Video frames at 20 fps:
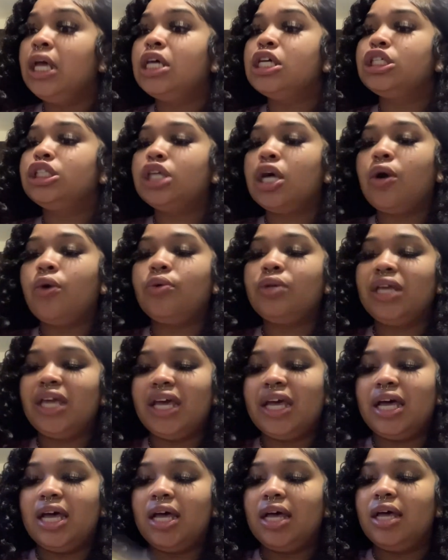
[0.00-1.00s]
So
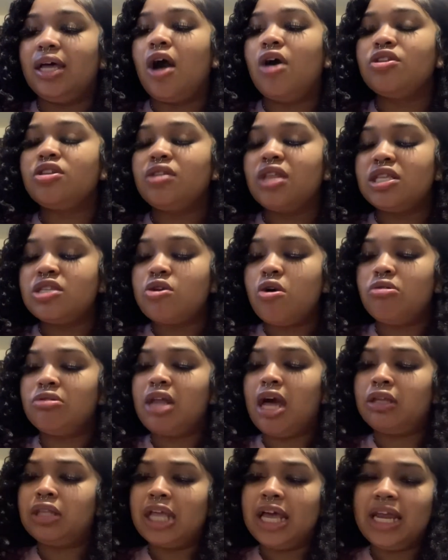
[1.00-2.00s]
yeah, also the song
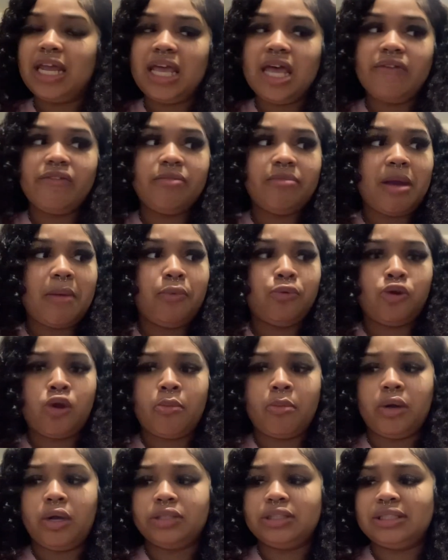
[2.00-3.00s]
Locked Out of Heaven by Bruno
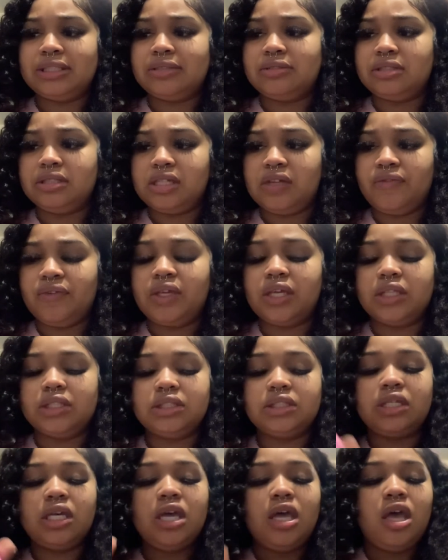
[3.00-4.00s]
Mars is of
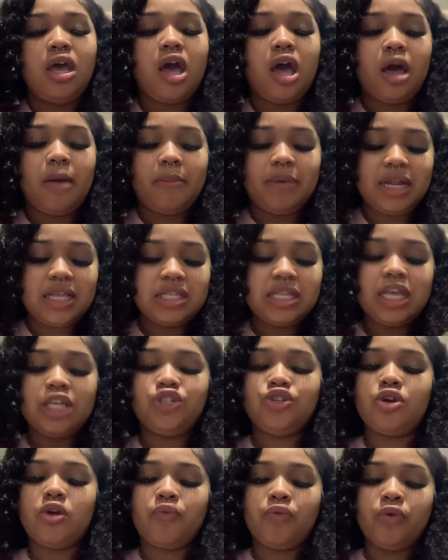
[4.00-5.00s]
significance, but it
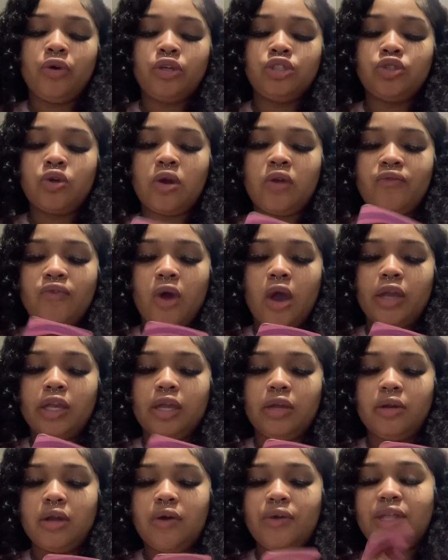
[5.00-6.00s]
says you're a real Joan of
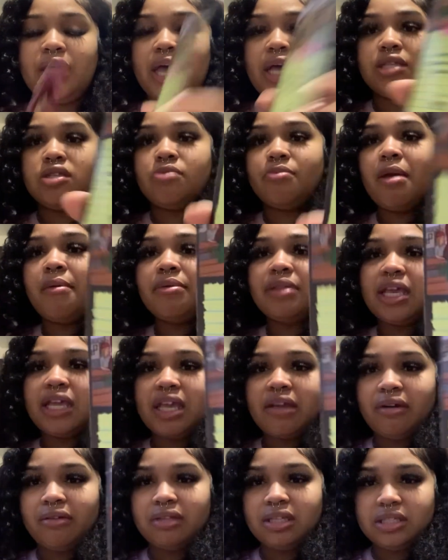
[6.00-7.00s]
Arc, you know that. So maybe they
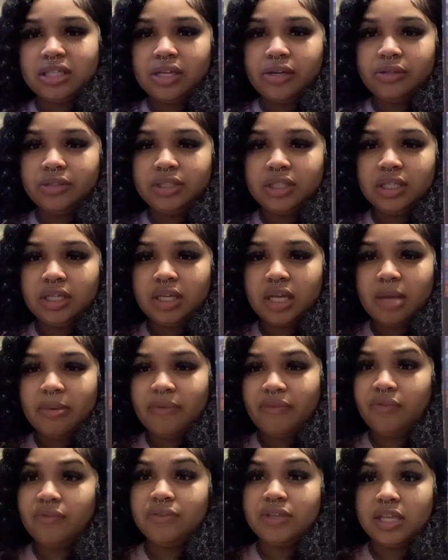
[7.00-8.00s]
give off this energy. I don't
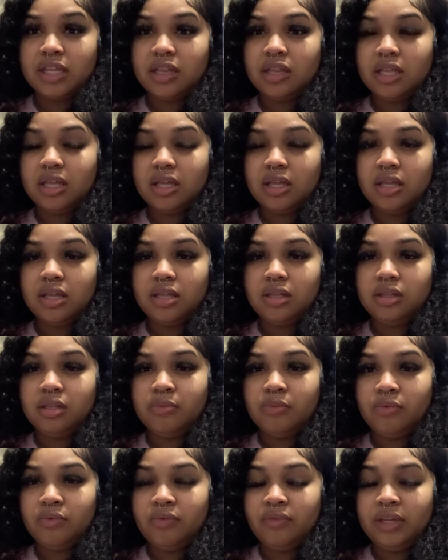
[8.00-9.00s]
know if you've seen the
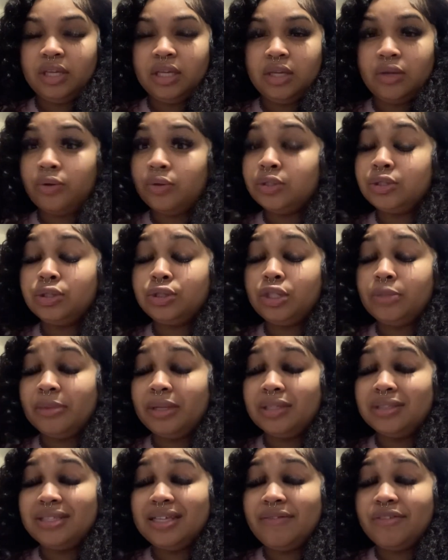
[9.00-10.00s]
movie, or excuse
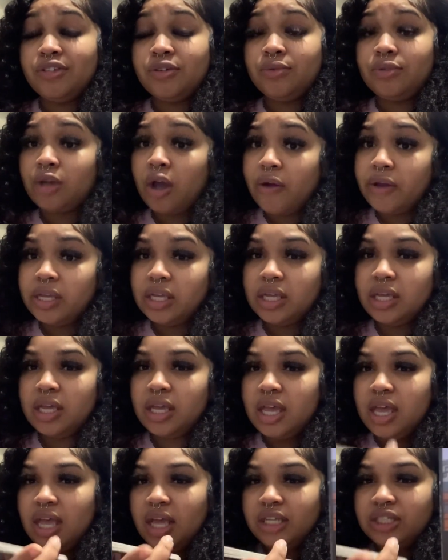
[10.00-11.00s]
me, TV show Daria.
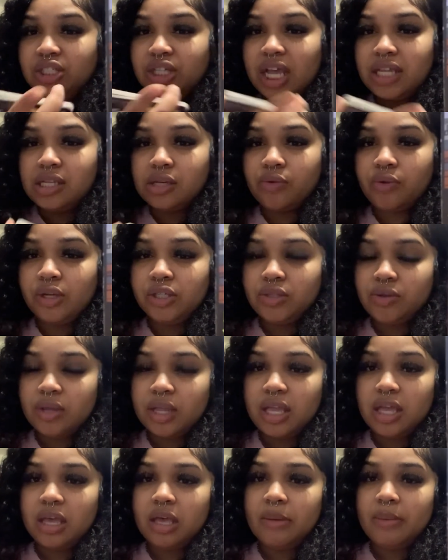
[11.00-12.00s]
She has a crush on
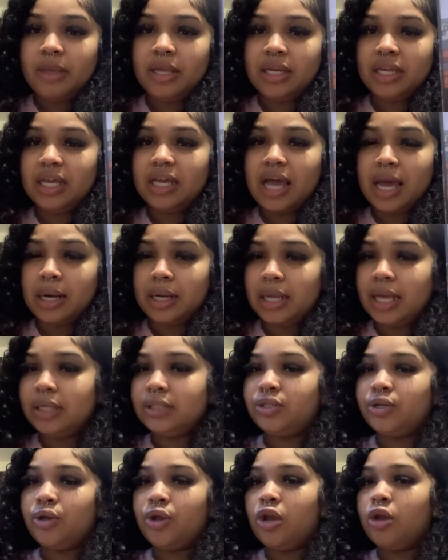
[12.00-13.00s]
him and he kind of likes
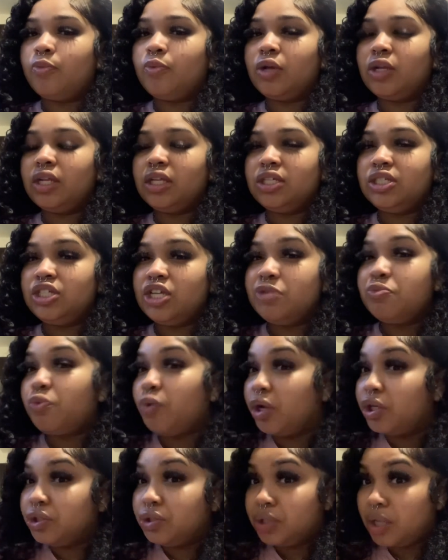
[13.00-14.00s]
her, but she's
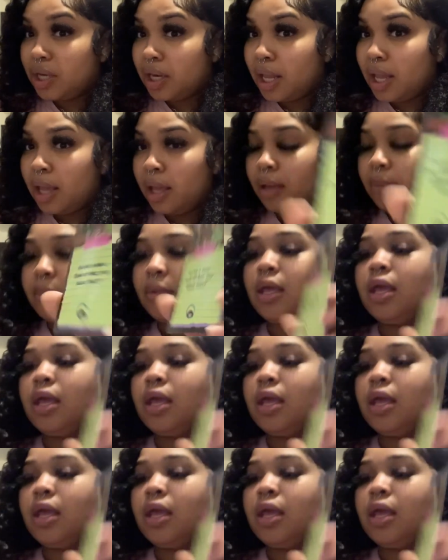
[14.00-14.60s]
more interested in him.